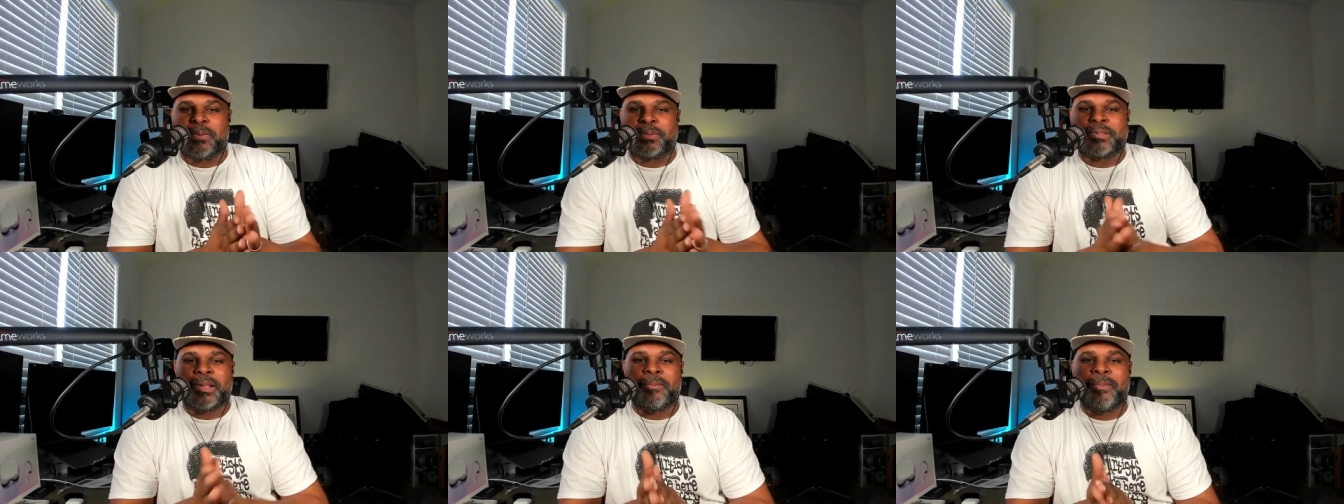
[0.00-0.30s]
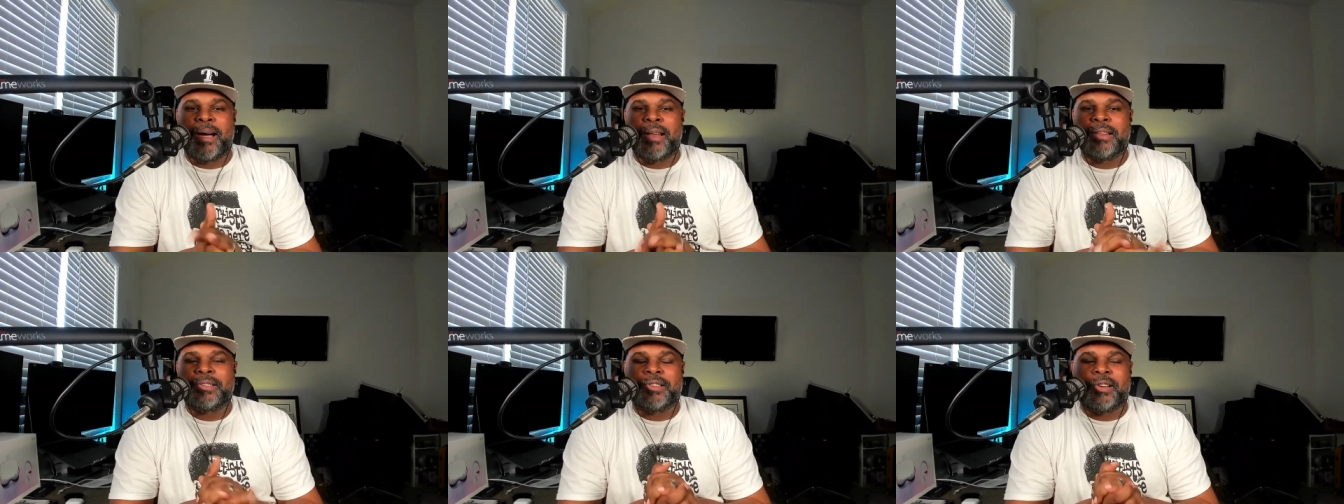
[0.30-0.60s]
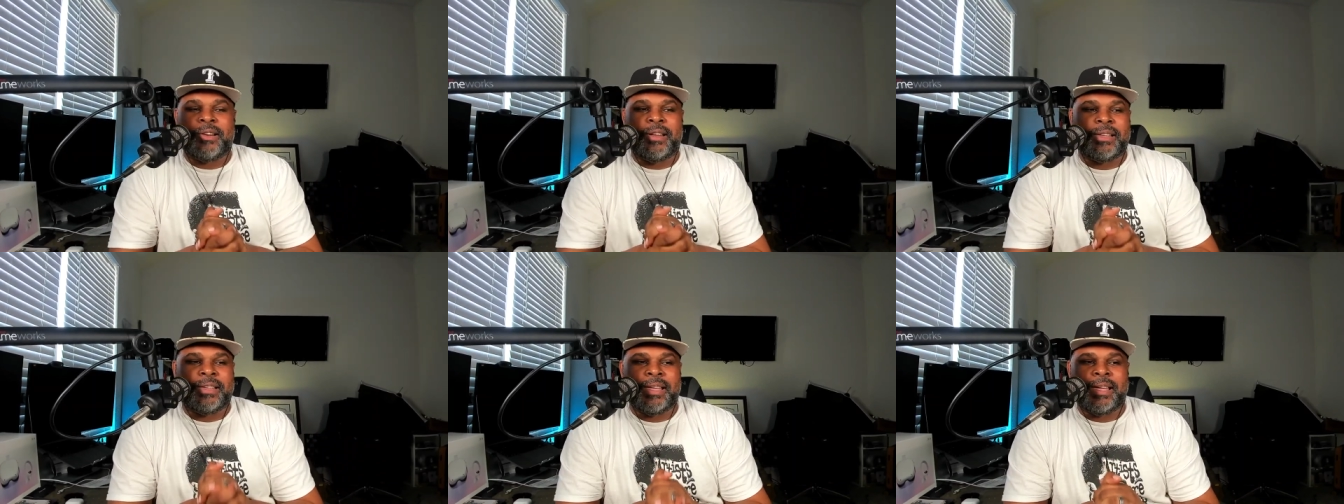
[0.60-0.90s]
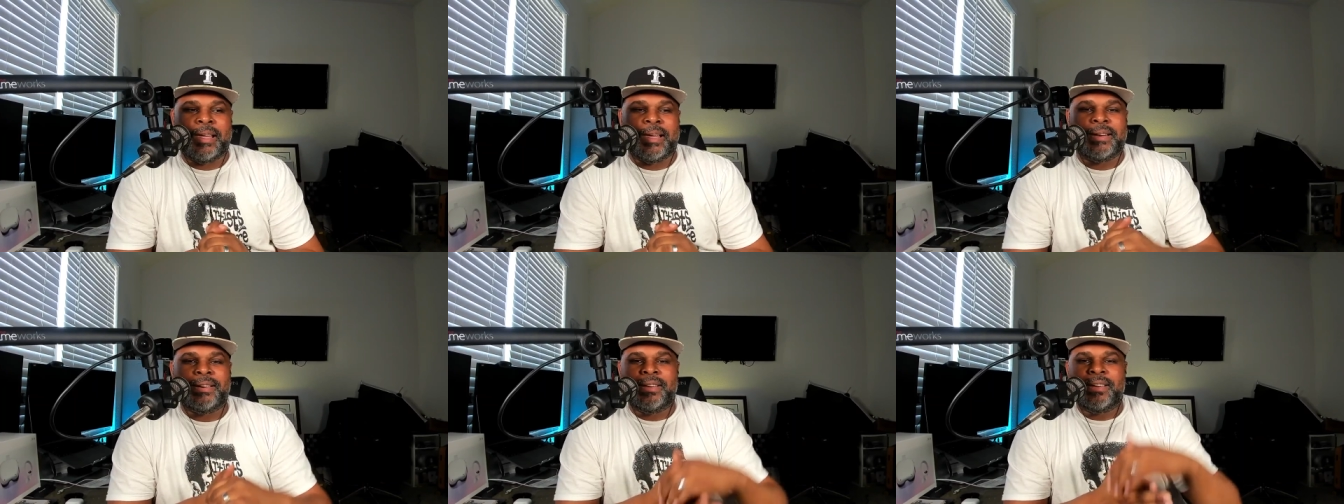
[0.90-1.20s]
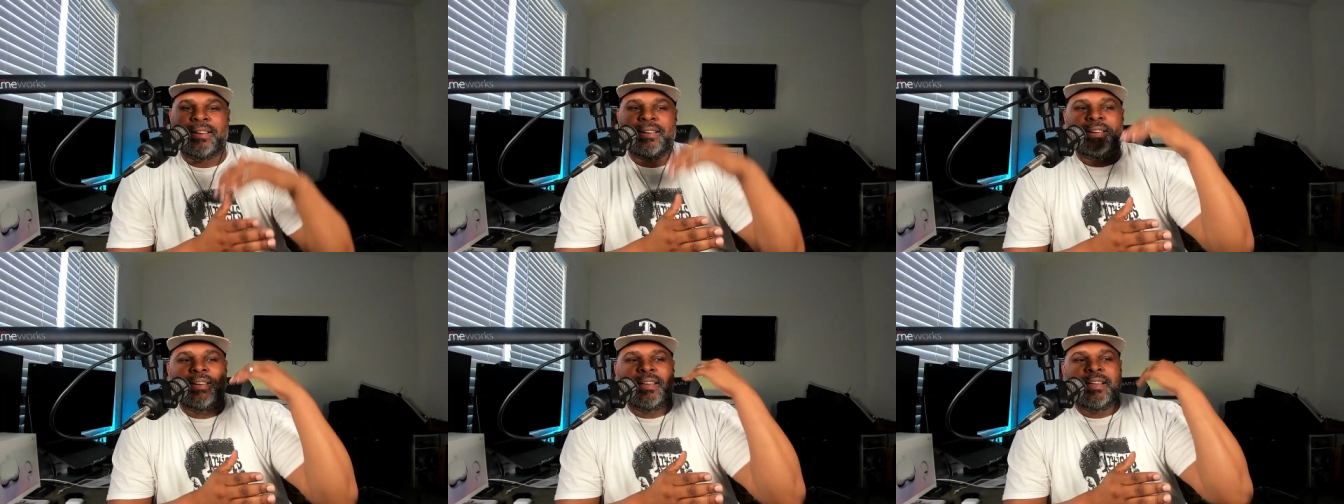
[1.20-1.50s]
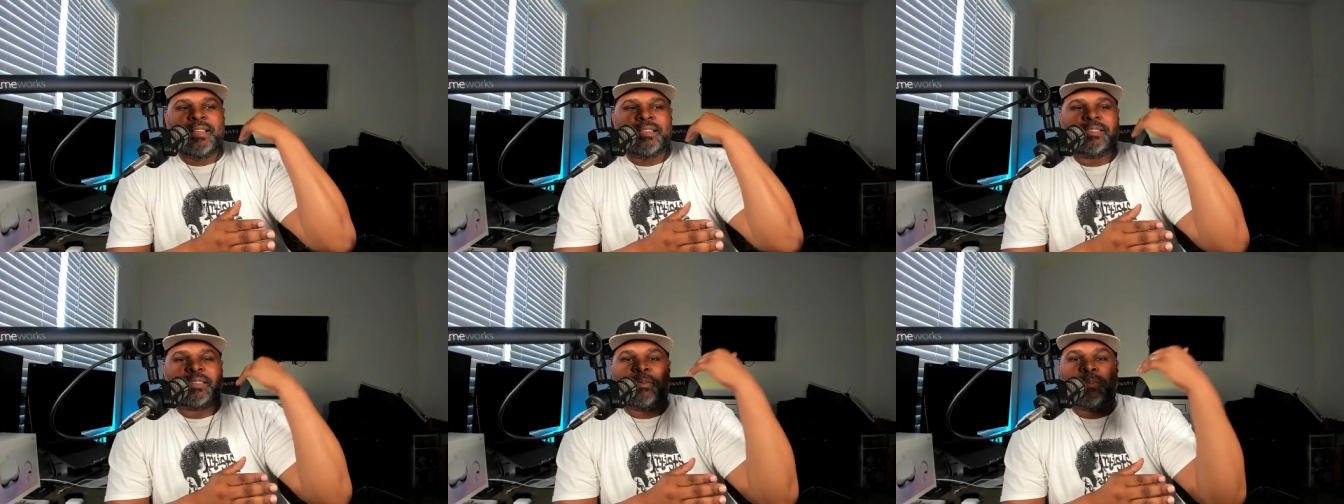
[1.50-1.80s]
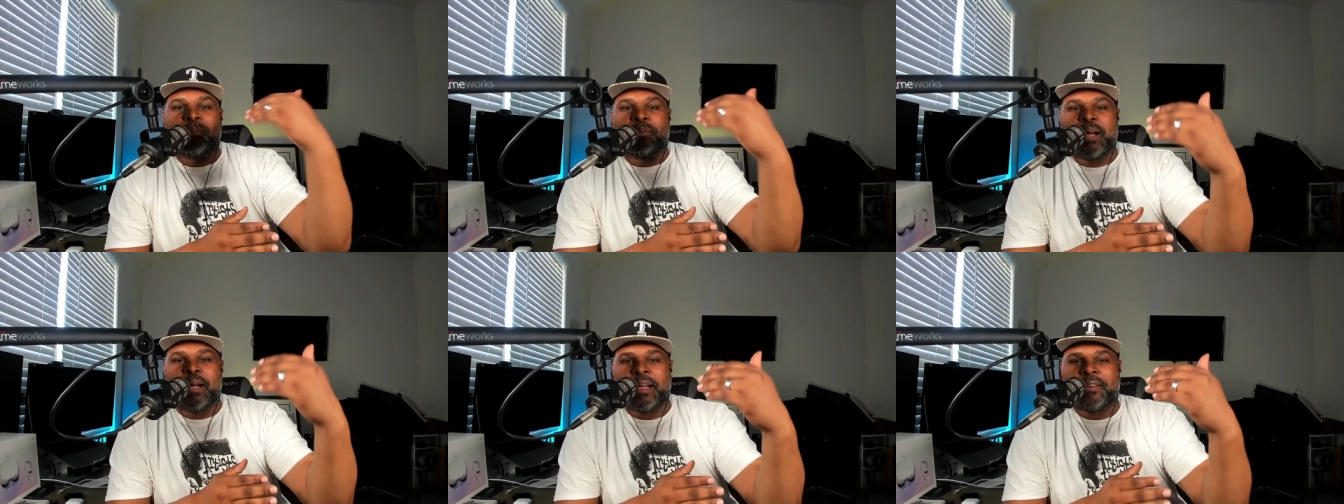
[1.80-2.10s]
Somebody's gonna get some
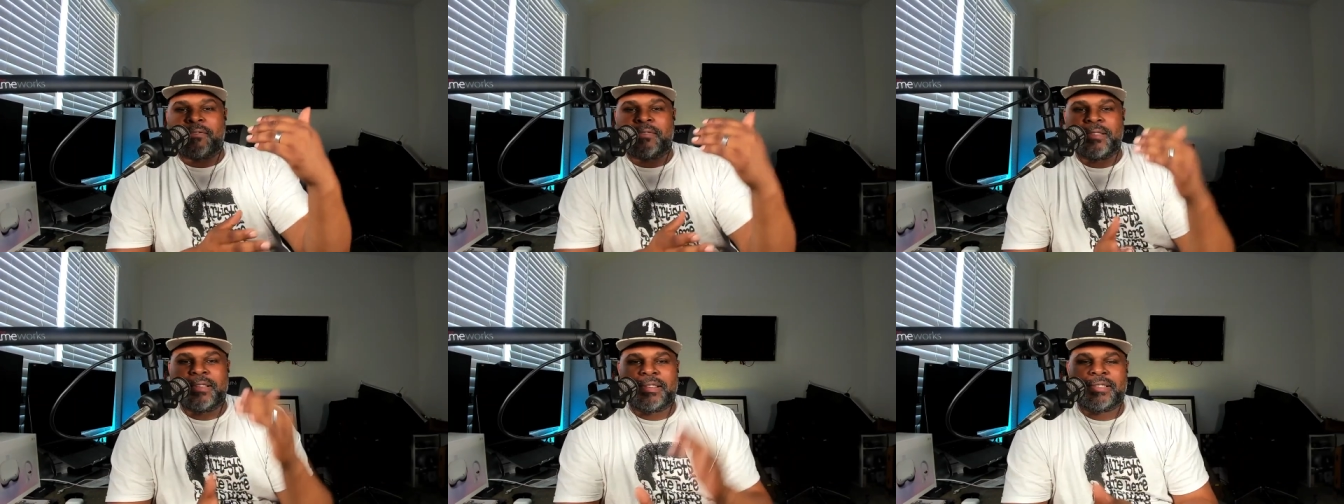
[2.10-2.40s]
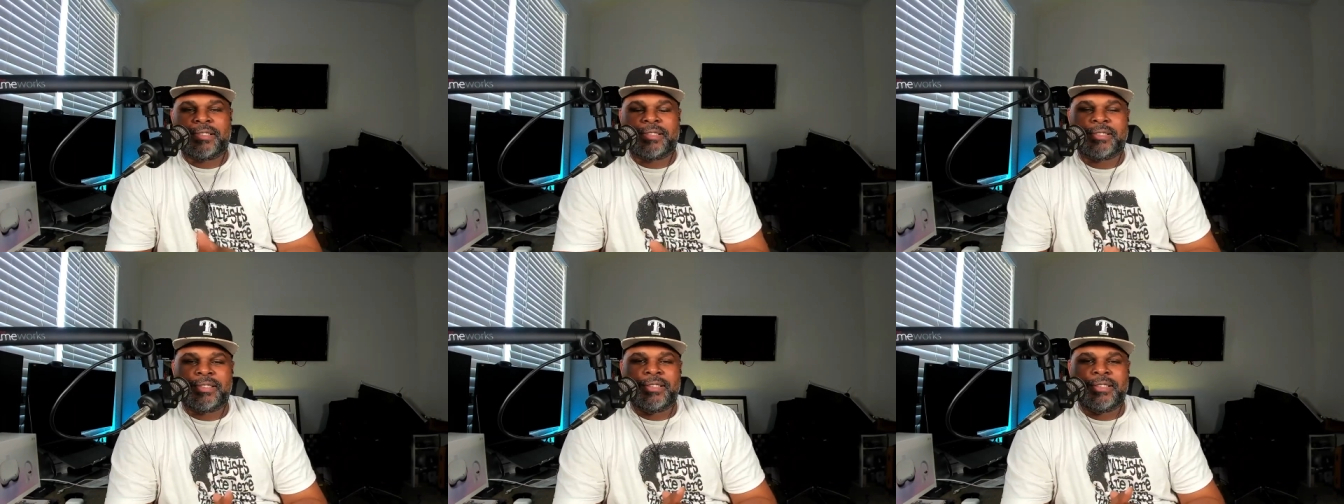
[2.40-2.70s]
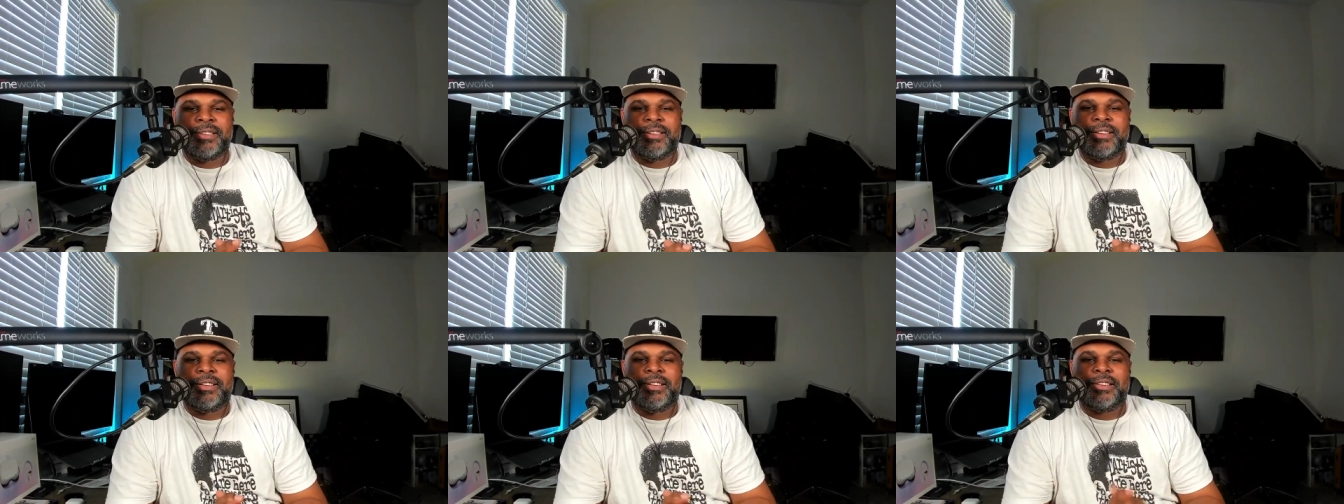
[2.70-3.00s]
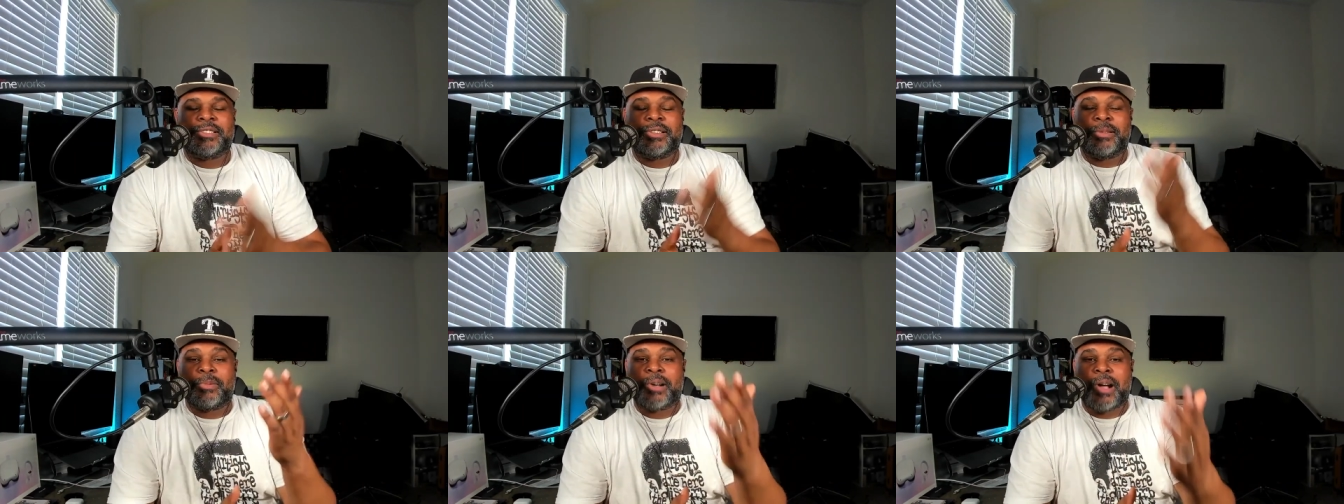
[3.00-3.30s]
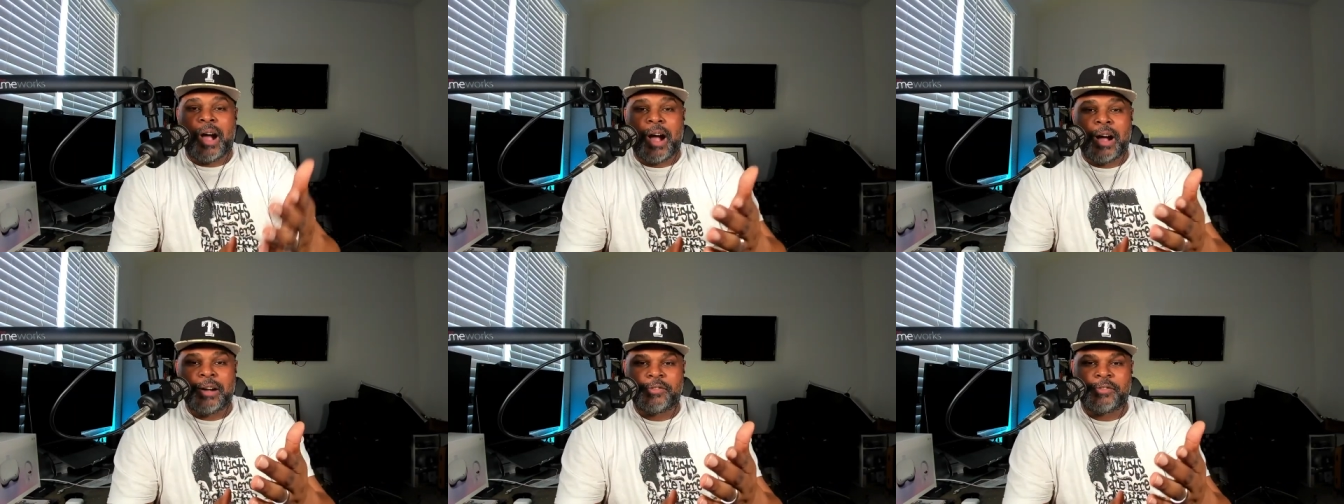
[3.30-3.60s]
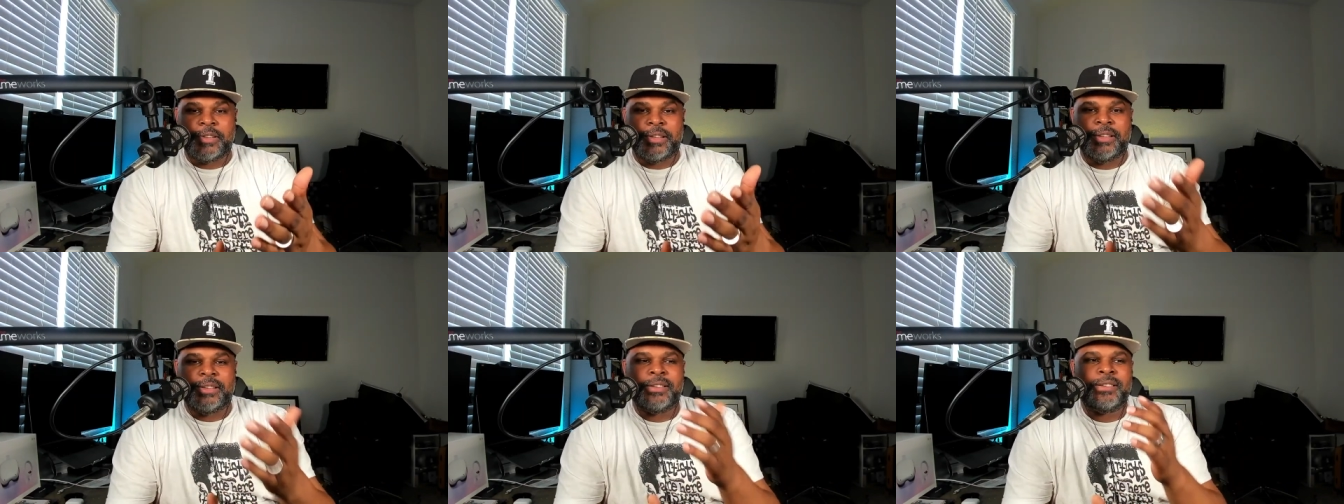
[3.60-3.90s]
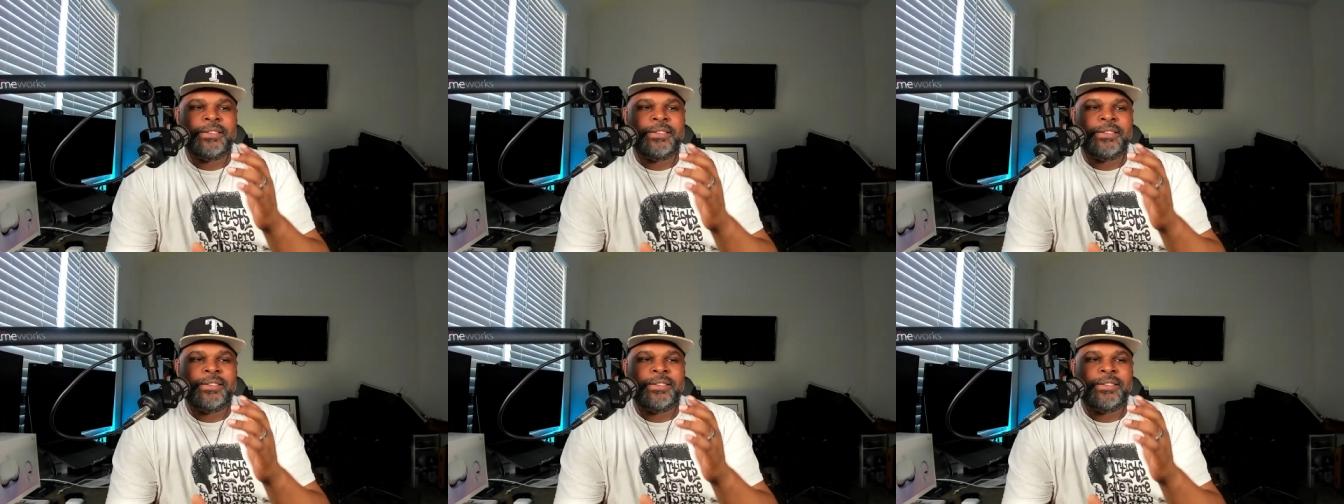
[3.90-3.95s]
breakfast, some coffee